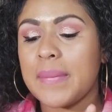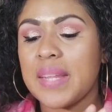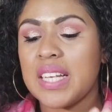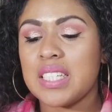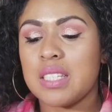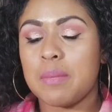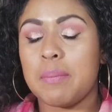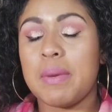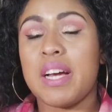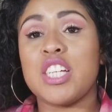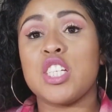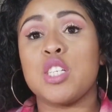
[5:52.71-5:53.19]

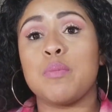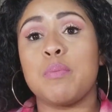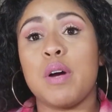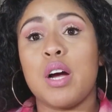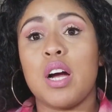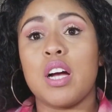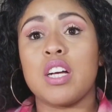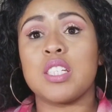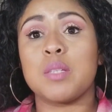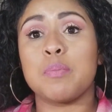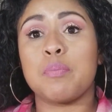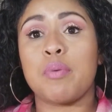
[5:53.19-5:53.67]

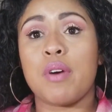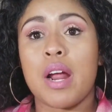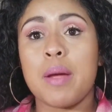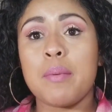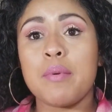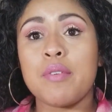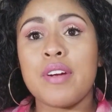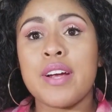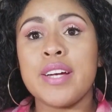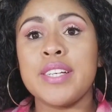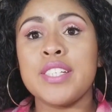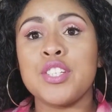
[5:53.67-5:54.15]
Smashbox
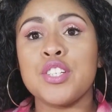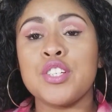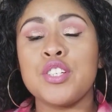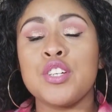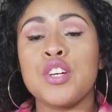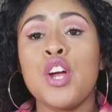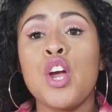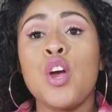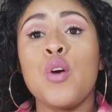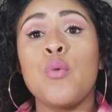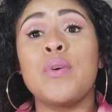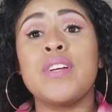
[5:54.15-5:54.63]

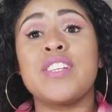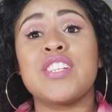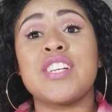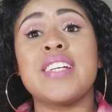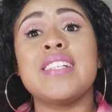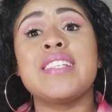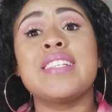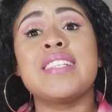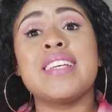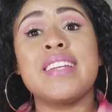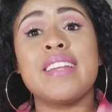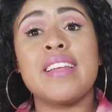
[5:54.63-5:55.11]
Primerizer, which
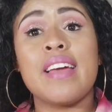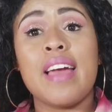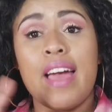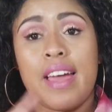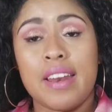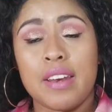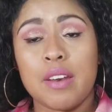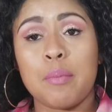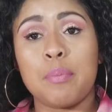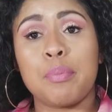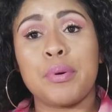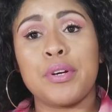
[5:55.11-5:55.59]
I did
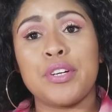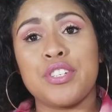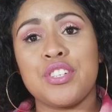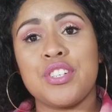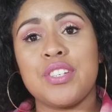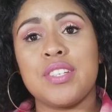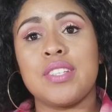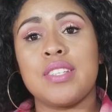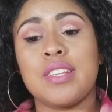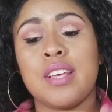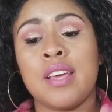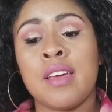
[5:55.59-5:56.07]
end up
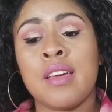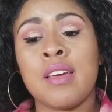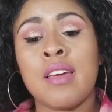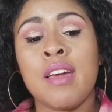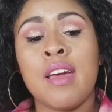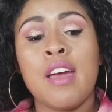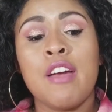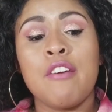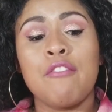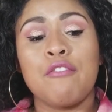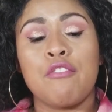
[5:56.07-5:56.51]
purchasing